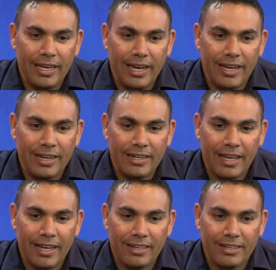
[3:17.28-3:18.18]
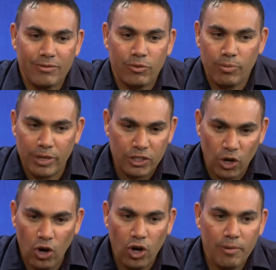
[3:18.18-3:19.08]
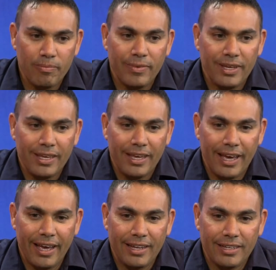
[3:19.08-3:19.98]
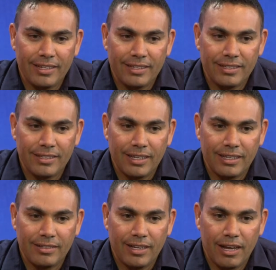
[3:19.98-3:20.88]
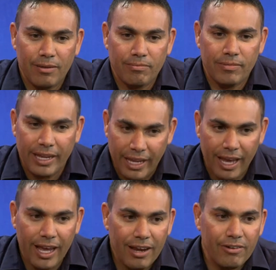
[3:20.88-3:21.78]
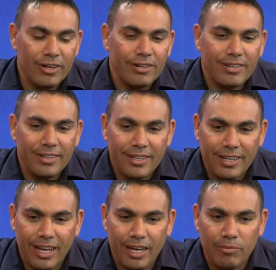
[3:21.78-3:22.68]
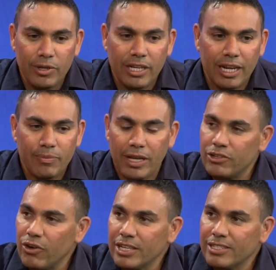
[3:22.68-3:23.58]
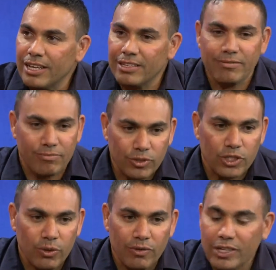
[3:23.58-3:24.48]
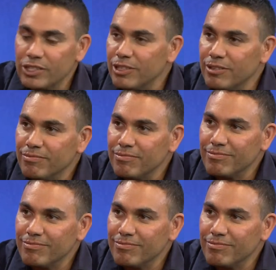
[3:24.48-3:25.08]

and that with a bit of time and care and building up that trust, that she'll eventually